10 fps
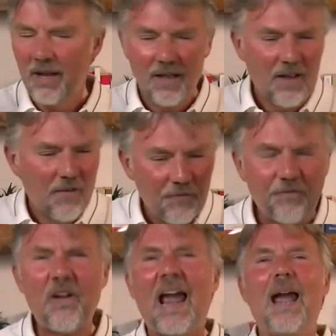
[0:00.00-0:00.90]

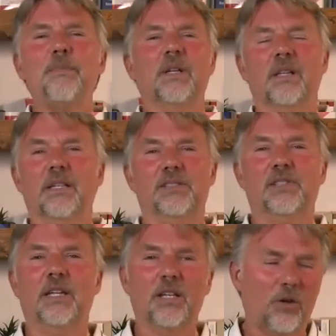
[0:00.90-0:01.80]
fabulous,
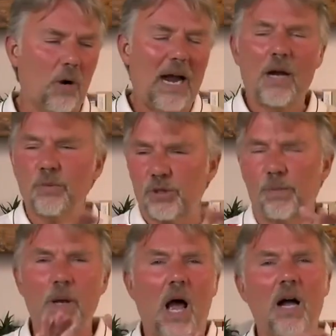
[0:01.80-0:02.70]
and the crowd was
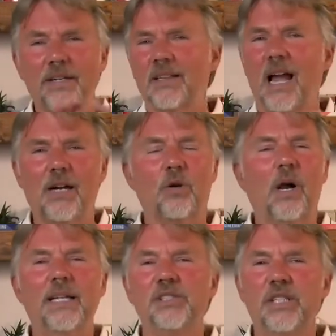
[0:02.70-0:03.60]
applauding like
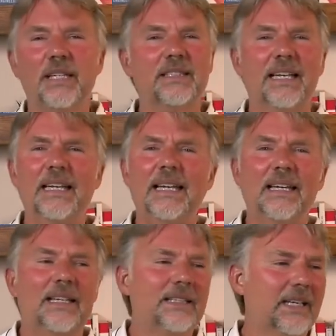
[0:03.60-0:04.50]
crazy at the
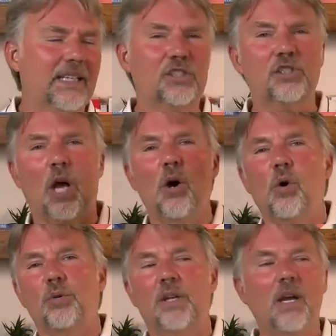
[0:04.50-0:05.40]
end, and he
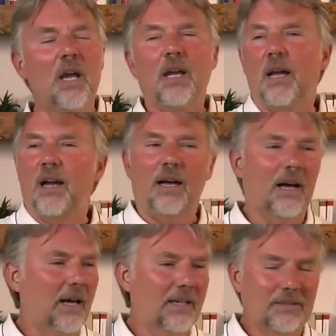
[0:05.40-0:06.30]
sold
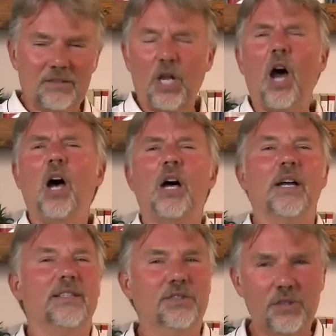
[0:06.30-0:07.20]

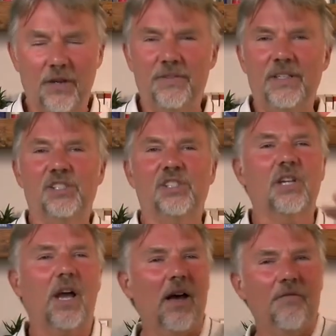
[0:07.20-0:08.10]
tons of his
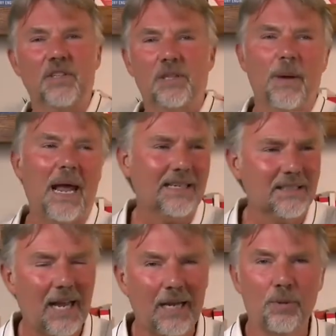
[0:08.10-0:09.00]
stuff at the back
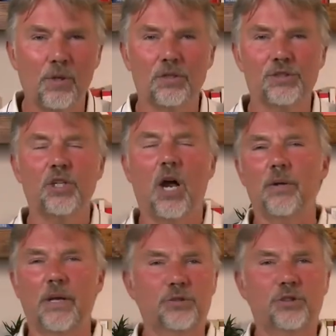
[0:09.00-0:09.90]
tables. You know,
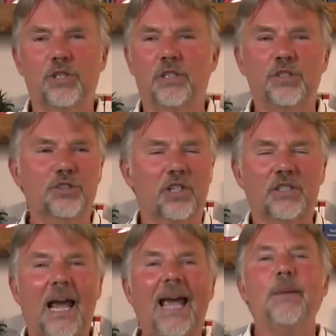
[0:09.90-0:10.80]
there was just a
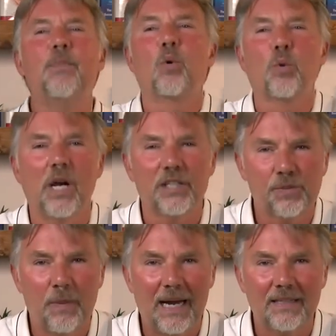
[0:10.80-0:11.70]
table rush
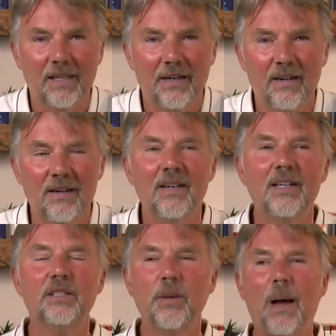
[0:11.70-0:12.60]
back there
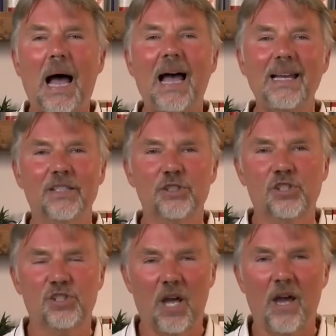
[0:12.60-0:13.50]
to buy his
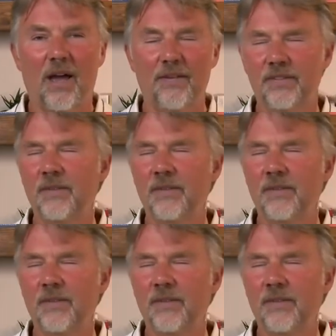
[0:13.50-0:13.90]
stuff,